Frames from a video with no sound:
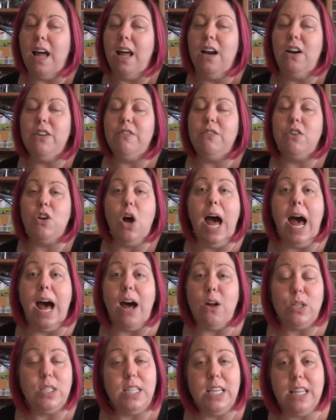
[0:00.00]
don't even know
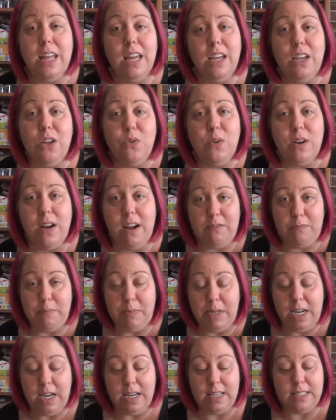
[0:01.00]
how to say thank you enough,
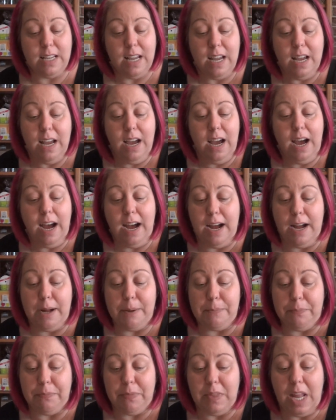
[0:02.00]
because
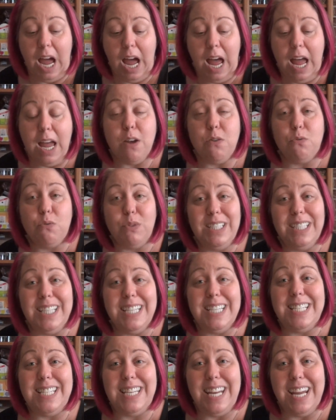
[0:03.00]
I
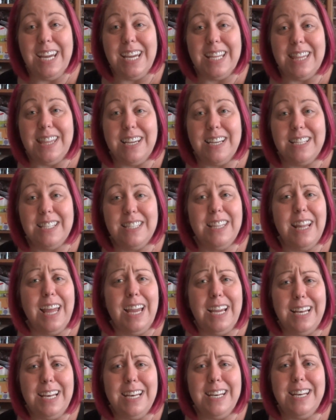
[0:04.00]
really stink at this.
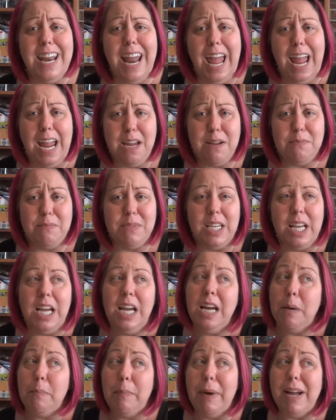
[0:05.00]
Like,
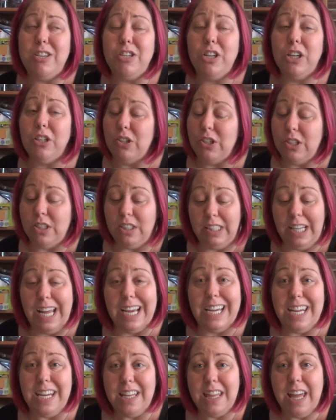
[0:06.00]
names. My children are
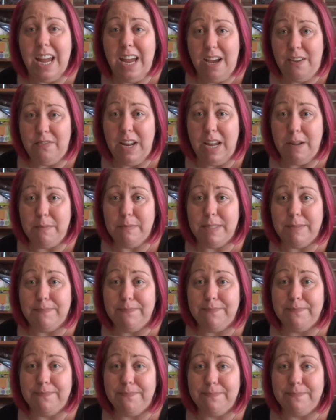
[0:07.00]
lucky they have names.